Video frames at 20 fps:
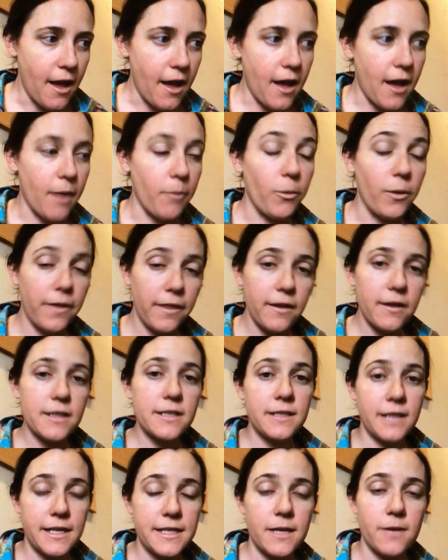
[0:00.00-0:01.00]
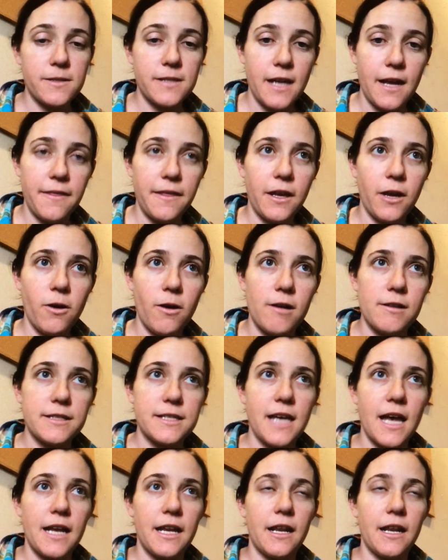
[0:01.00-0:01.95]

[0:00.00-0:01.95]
Um, when it is nice outside, they go outside.